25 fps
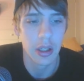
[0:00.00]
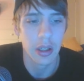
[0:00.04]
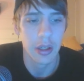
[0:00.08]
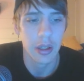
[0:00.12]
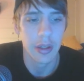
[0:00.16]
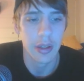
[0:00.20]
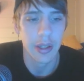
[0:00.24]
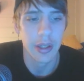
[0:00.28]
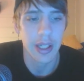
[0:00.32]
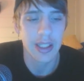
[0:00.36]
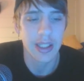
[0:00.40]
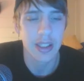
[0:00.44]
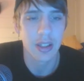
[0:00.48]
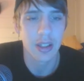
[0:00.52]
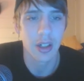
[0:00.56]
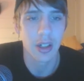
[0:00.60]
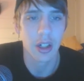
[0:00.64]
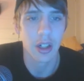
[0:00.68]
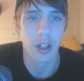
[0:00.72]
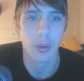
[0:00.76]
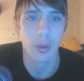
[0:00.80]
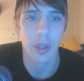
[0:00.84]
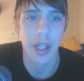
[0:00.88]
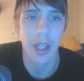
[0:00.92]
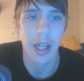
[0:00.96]
Next
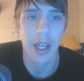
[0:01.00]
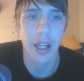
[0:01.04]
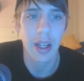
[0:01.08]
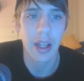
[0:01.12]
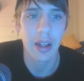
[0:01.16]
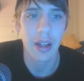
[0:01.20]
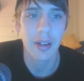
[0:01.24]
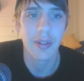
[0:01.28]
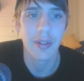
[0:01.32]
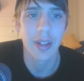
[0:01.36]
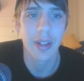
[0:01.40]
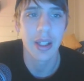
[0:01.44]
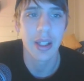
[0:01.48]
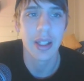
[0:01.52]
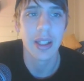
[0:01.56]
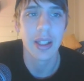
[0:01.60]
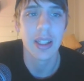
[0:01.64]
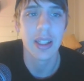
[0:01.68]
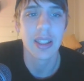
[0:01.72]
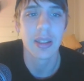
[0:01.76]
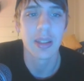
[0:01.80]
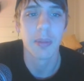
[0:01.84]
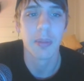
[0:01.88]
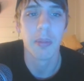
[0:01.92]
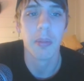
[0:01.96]
card we have
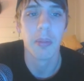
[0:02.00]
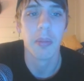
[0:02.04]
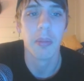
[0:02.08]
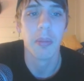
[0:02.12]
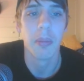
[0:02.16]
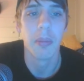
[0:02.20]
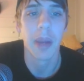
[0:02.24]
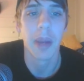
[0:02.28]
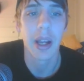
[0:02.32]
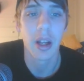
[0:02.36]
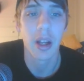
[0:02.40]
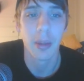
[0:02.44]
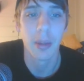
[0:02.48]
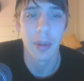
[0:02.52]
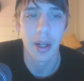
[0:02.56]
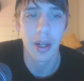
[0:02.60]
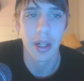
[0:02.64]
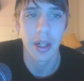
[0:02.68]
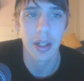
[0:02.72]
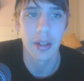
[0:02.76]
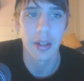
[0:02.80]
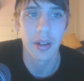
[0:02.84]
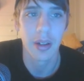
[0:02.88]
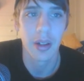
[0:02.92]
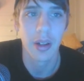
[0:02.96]
is
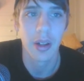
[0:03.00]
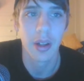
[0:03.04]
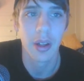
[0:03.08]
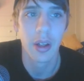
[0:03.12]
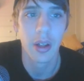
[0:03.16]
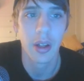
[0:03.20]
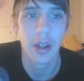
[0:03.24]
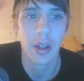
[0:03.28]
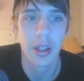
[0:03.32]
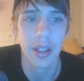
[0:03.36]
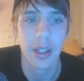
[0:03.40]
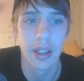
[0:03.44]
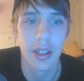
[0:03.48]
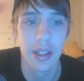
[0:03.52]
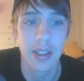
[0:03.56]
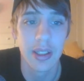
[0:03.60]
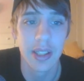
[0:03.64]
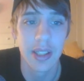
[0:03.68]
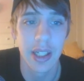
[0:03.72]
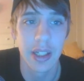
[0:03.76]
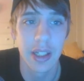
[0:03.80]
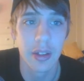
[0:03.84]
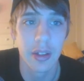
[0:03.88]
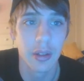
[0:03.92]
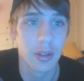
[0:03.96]
Manabind. It is
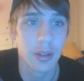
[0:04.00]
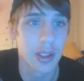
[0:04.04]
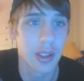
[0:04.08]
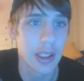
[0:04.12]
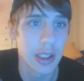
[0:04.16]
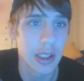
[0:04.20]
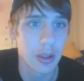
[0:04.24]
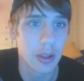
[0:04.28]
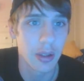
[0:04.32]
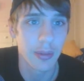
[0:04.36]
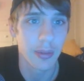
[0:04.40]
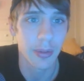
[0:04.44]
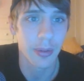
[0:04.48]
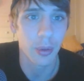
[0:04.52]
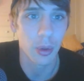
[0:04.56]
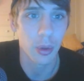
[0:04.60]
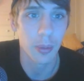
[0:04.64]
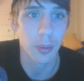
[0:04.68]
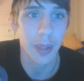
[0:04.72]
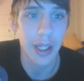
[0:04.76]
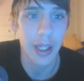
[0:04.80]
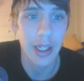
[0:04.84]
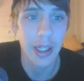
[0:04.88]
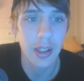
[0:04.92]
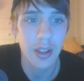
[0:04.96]
a new secret for a
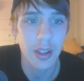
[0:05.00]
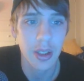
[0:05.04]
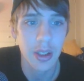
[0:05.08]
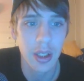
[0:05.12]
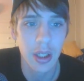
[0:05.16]
mage.